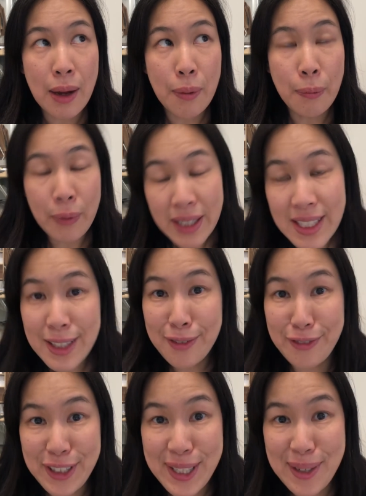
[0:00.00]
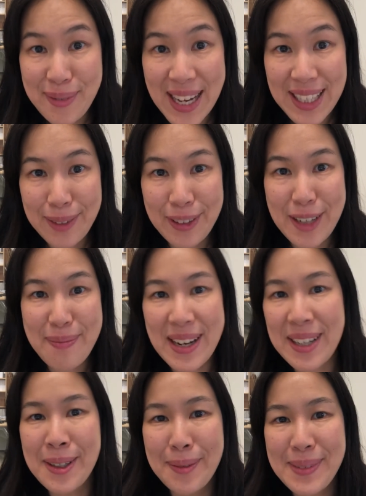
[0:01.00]
what is confusing about the word
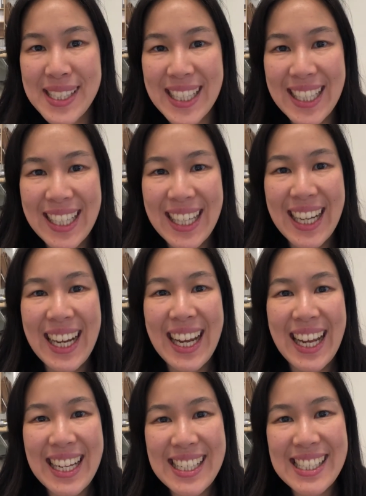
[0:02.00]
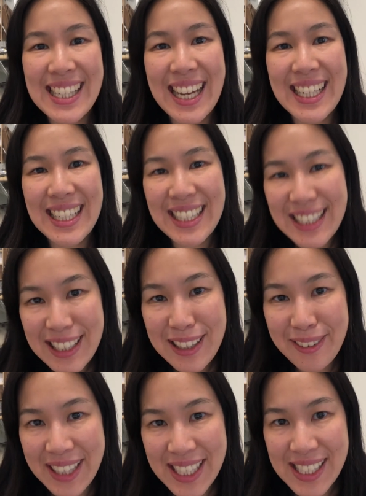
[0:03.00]
bankruptcy is that in the
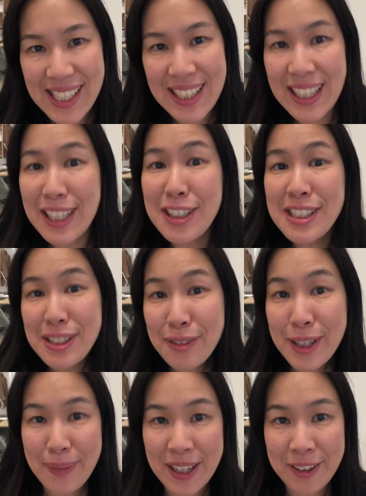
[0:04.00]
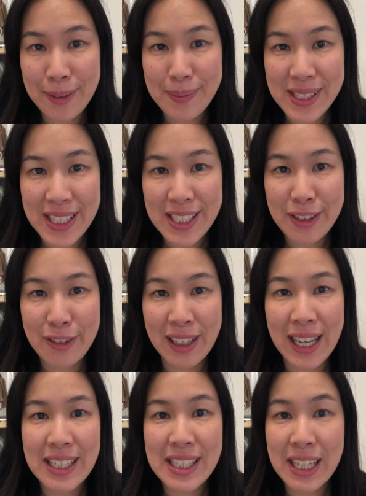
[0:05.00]
US, they use the word bankruptcy to
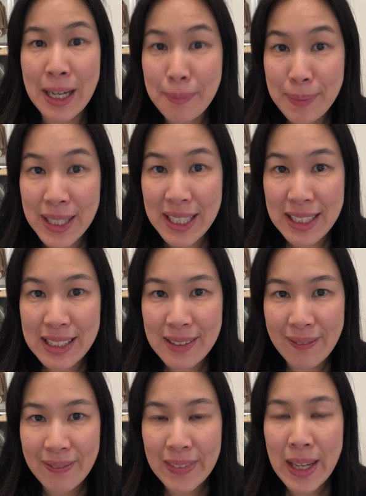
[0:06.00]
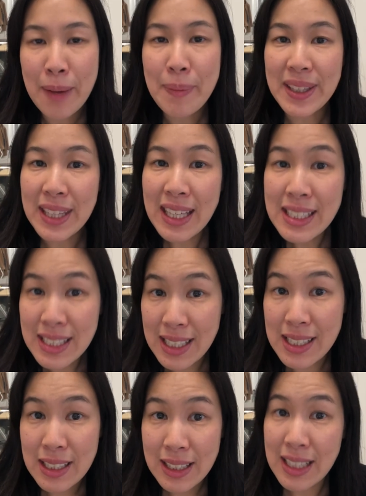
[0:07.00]
relate to companies. But
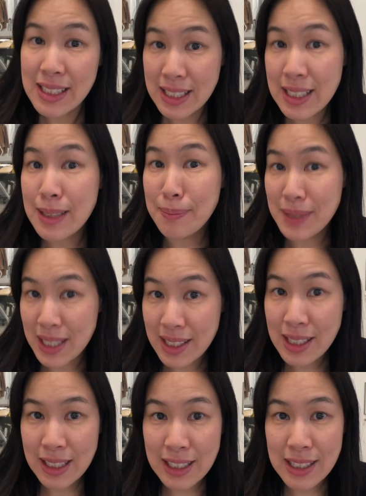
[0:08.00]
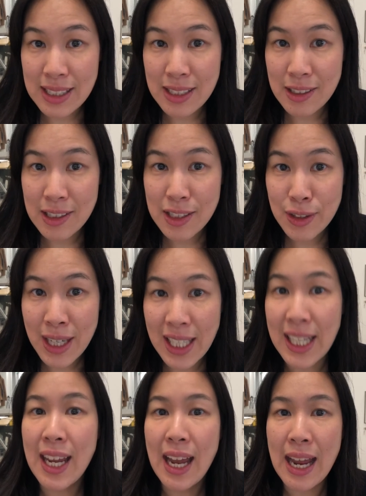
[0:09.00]
that system doesn't exist in
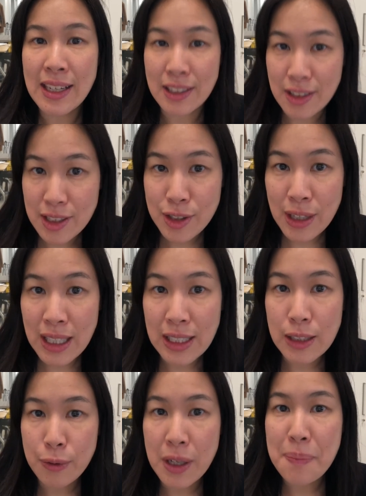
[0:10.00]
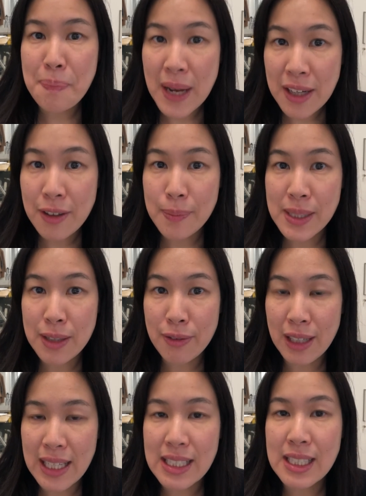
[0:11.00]
Australia, and in Australia the word bankruptcy
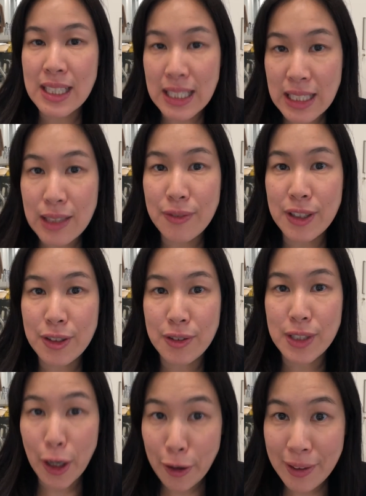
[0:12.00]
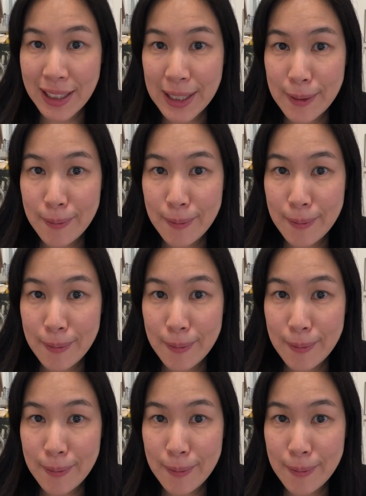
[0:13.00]
relates to individuals only.